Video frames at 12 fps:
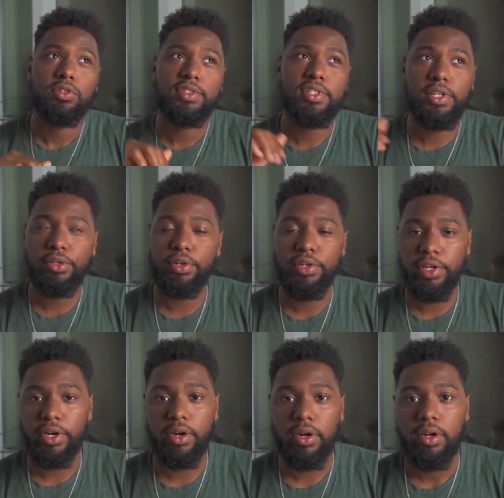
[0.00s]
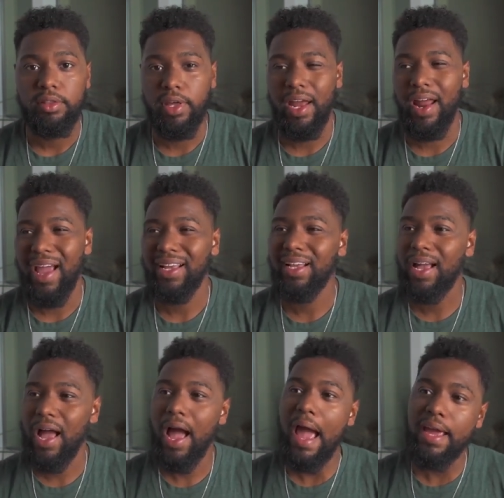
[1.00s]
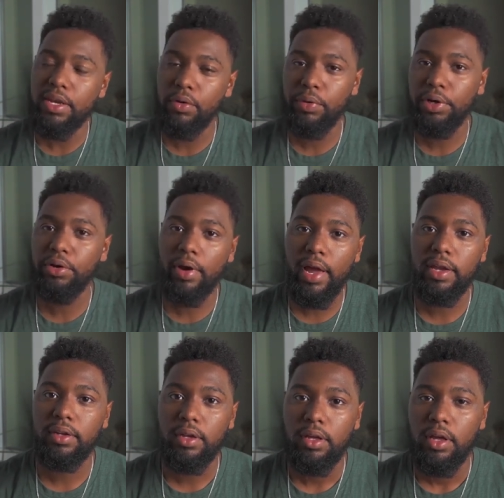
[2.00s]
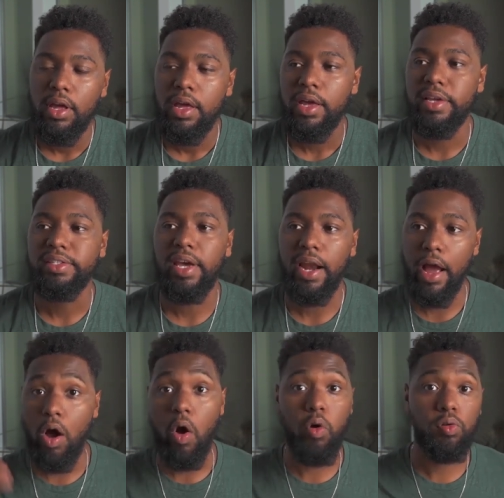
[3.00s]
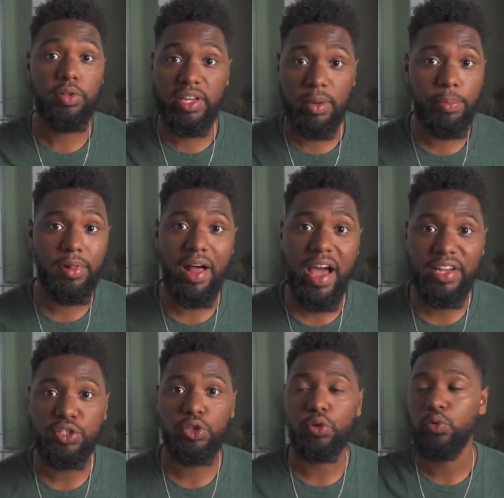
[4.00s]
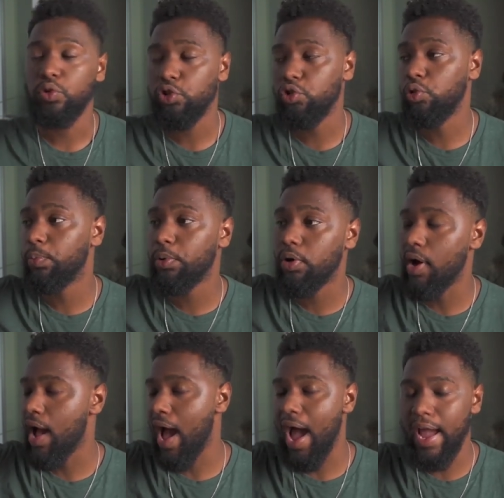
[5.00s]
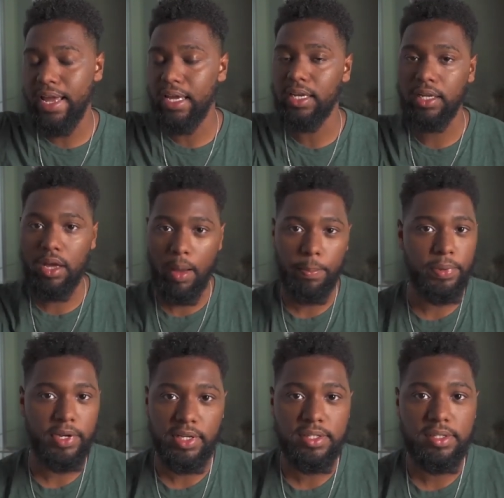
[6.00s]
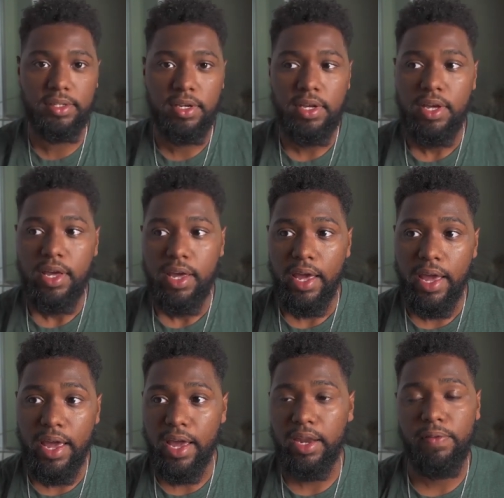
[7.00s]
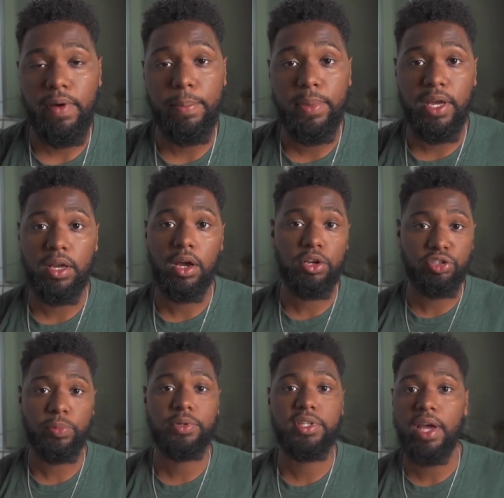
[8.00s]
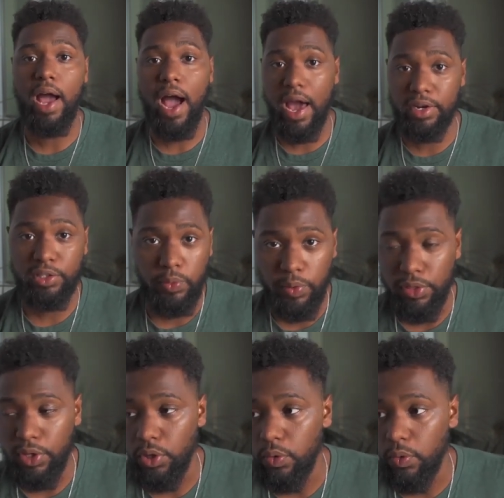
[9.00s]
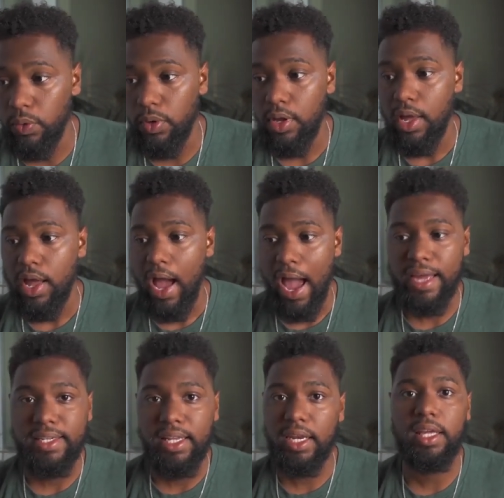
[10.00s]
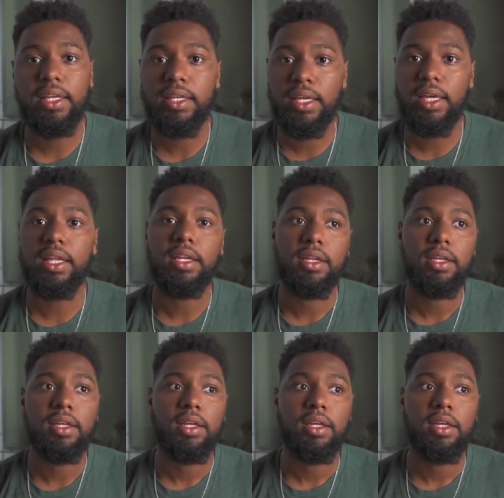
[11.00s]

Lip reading: senior year that I kind of regret is that I only apply to super high-end companies. And if I'm being 100% honest with you, I didn't get